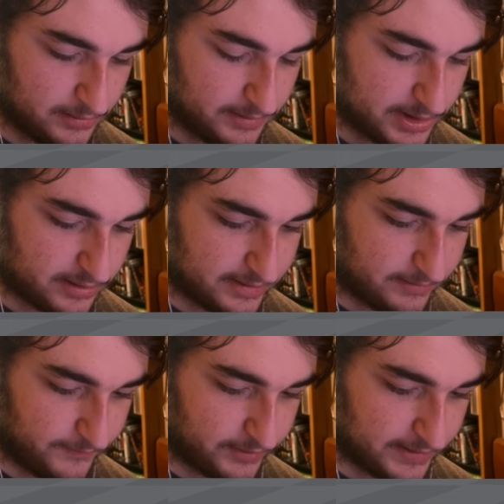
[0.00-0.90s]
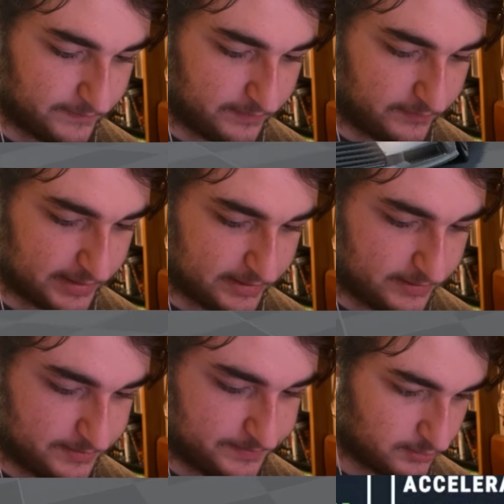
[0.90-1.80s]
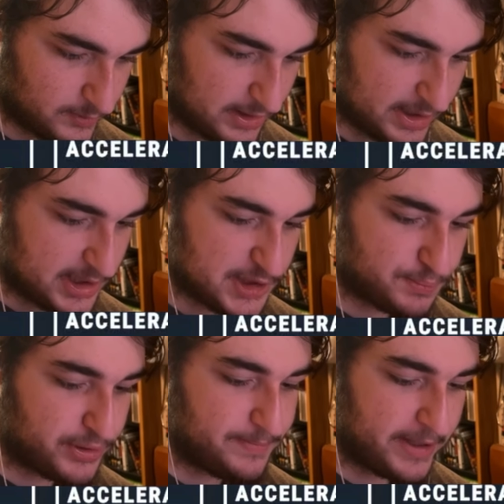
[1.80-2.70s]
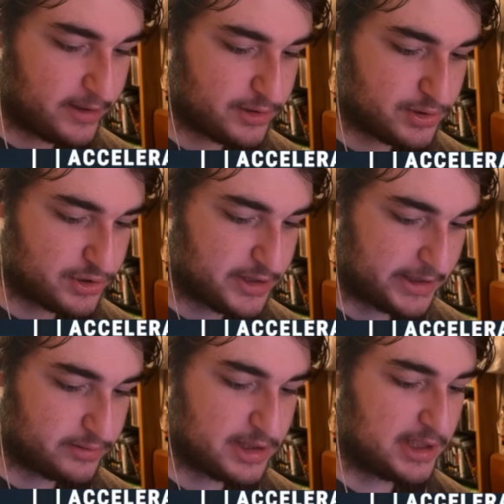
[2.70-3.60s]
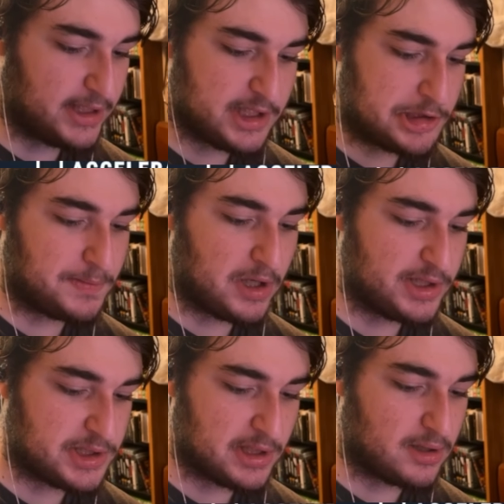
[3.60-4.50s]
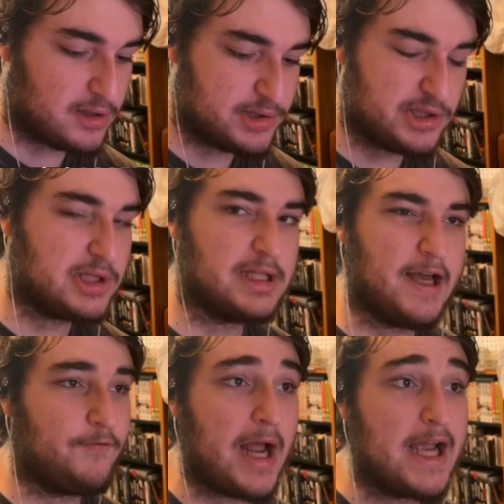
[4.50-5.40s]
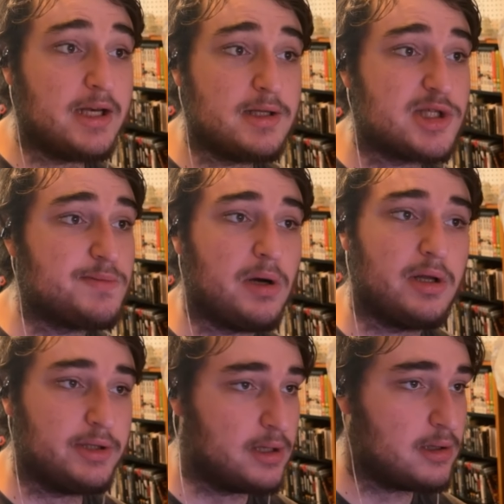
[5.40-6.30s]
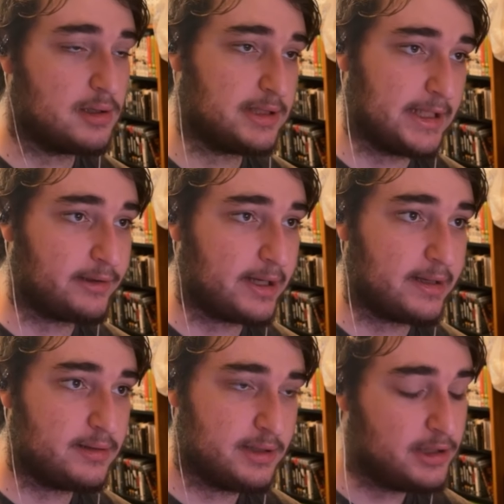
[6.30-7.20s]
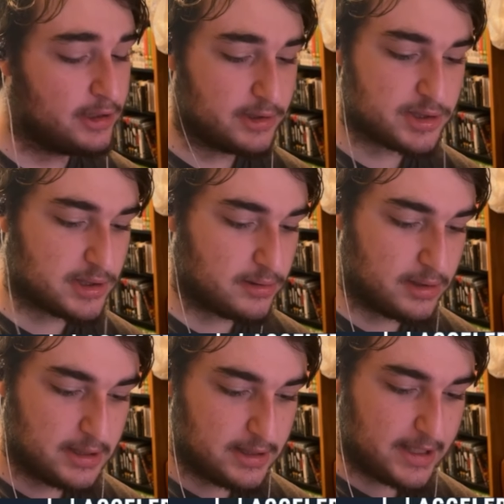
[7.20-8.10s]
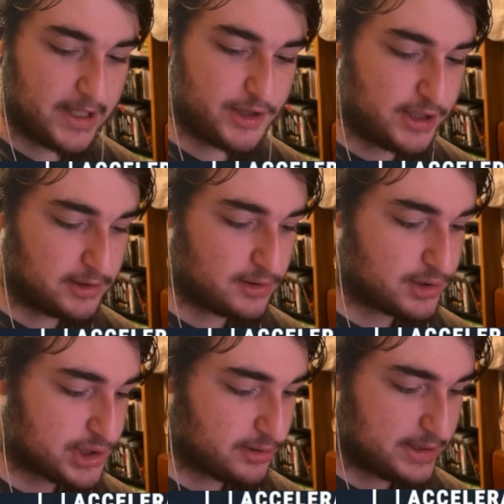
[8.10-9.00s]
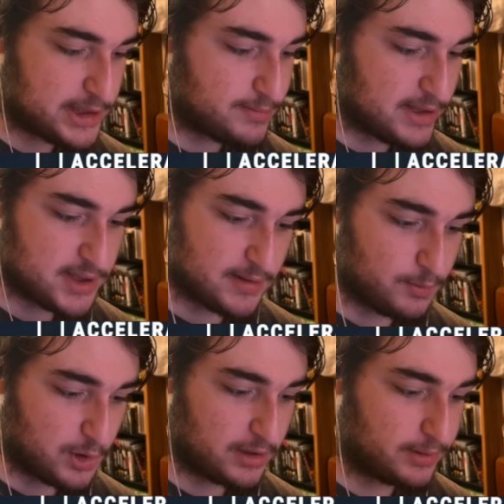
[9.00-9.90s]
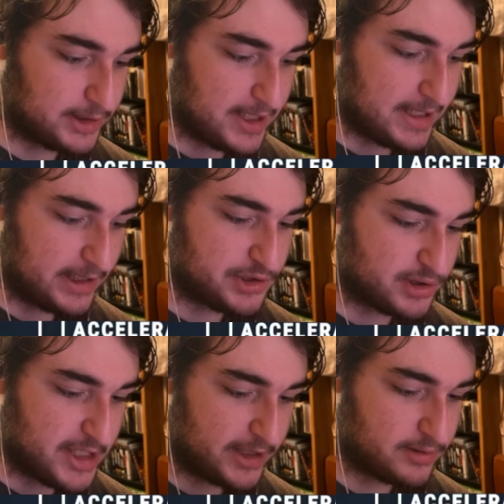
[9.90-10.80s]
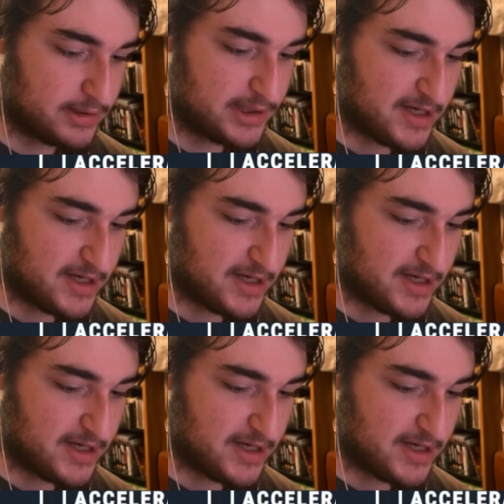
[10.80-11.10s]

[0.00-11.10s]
It's alright, we'll forgive it for now. It says prepared trajectories, and then it spawns the car to the left. I didn't spawn the car like that. So I think there still needs to be some work with the AI trajectories.